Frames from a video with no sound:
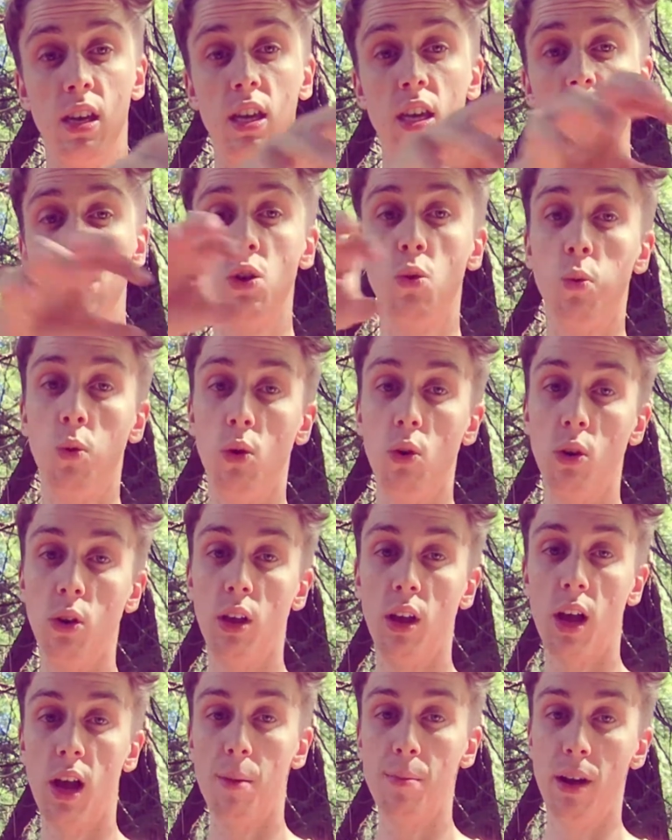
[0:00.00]
equal
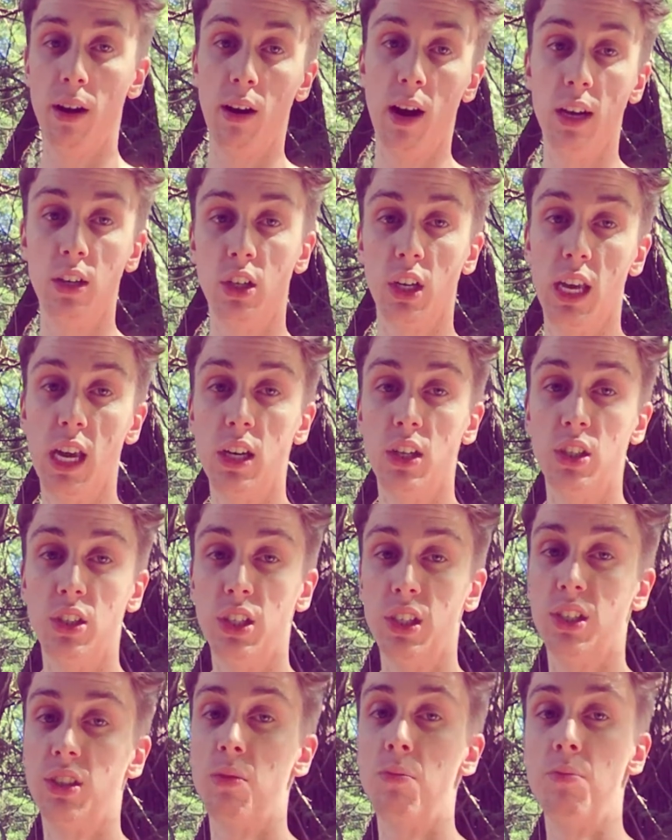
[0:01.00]
a better education
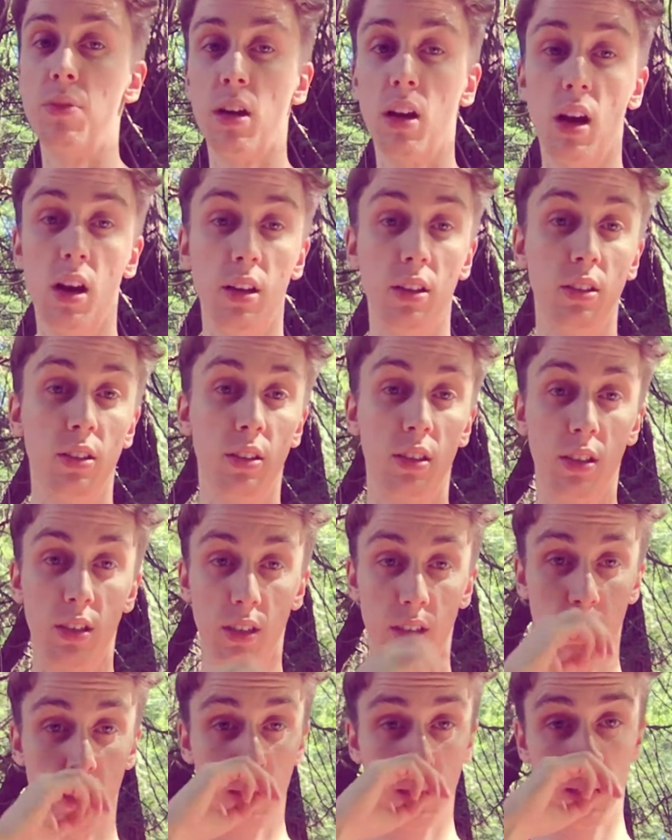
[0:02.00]
system because.
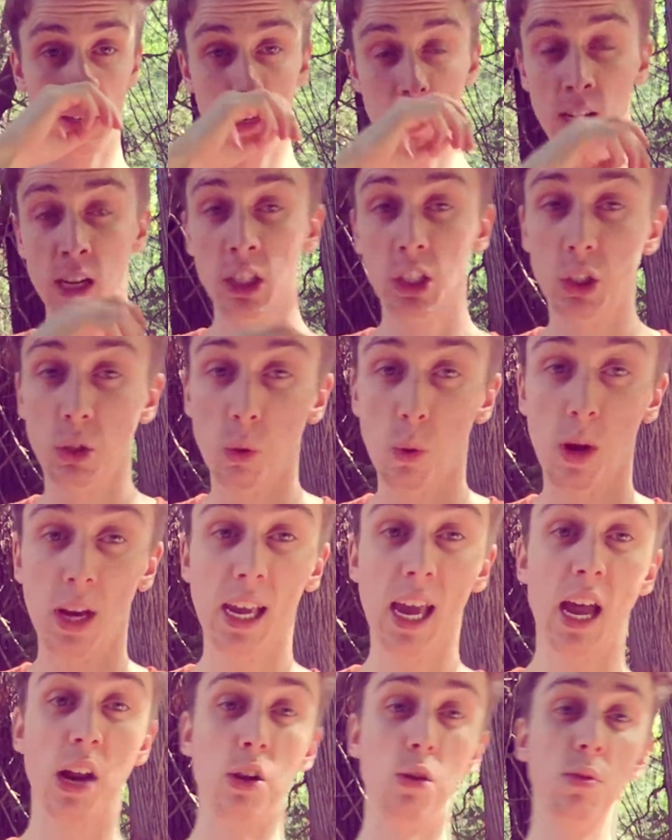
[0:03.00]
So
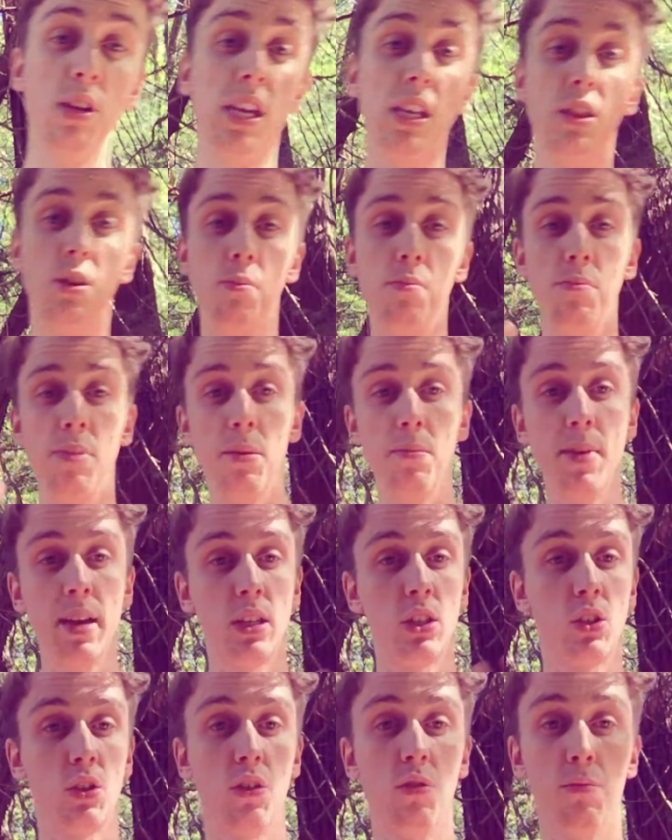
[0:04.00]
again, you need the, the
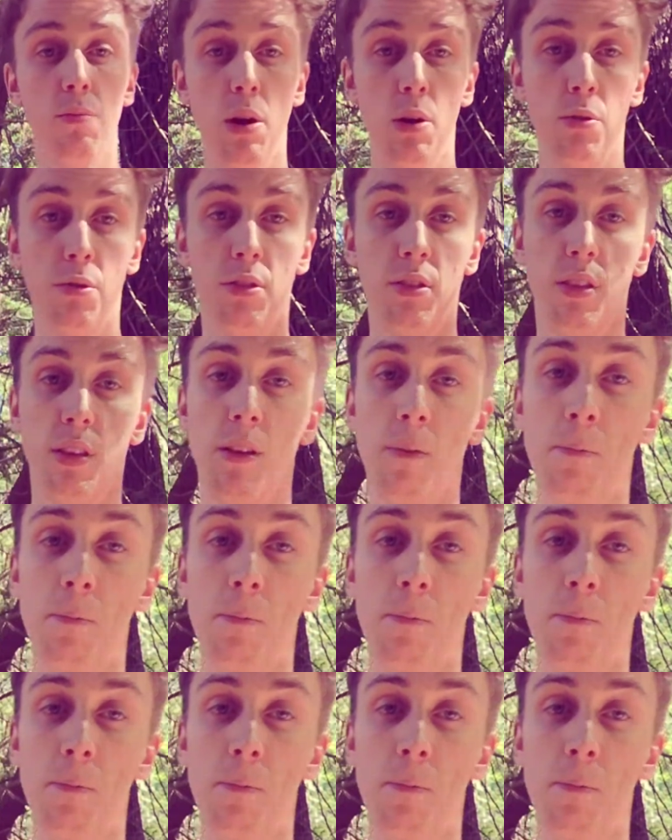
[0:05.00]
mixture of both